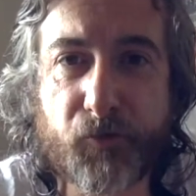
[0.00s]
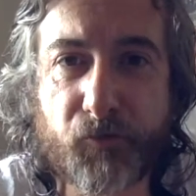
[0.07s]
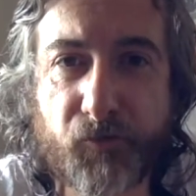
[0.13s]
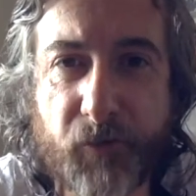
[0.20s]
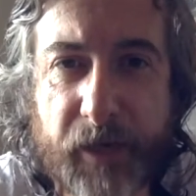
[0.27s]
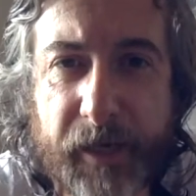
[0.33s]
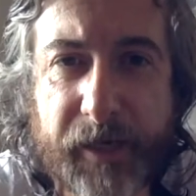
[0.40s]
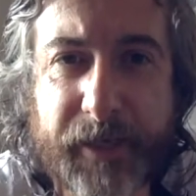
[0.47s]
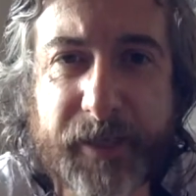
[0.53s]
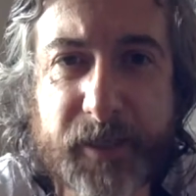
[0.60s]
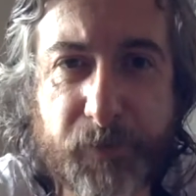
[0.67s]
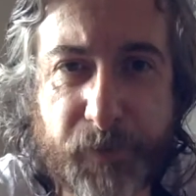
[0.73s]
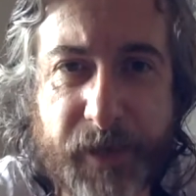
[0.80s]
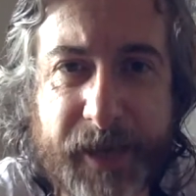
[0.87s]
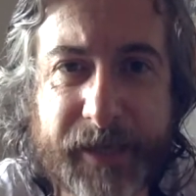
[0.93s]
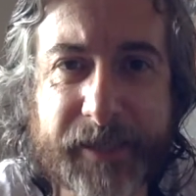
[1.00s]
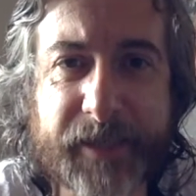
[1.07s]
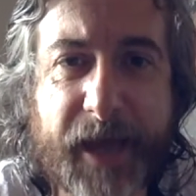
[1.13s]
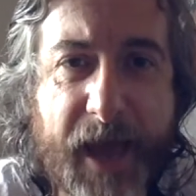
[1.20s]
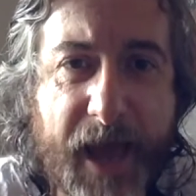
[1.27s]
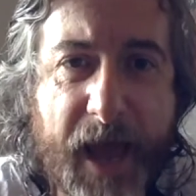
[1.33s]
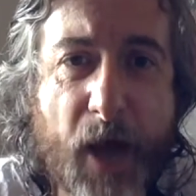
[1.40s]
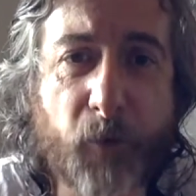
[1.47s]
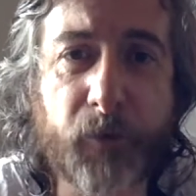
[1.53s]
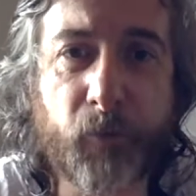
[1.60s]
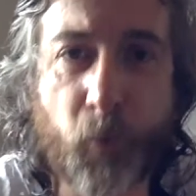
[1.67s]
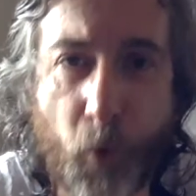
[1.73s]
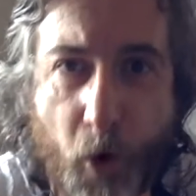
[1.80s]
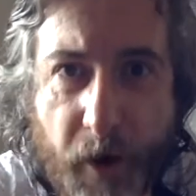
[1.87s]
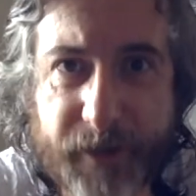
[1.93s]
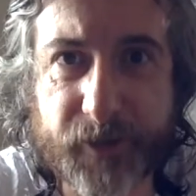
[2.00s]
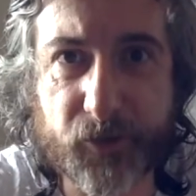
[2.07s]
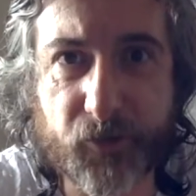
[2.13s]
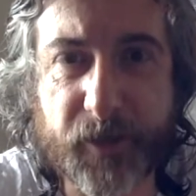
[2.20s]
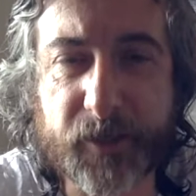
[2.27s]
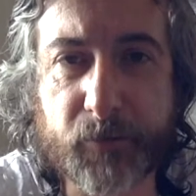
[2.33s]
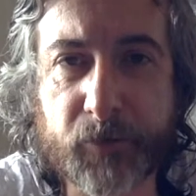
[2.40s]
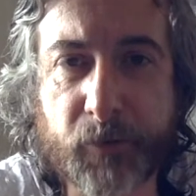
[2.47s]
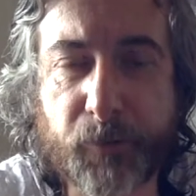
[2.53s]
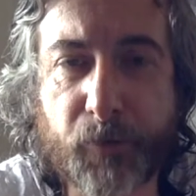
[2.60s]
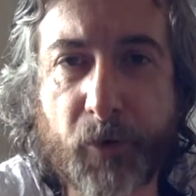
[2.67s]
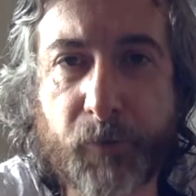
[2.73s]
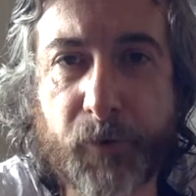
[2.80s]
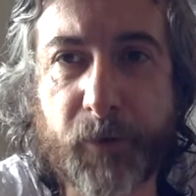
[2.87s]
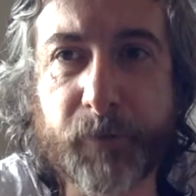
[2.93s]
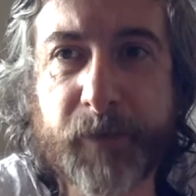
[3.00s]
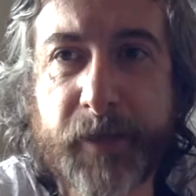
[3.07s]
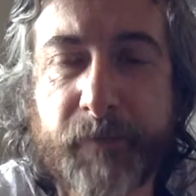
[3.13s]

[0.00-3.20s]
really explained how and why stress was a problem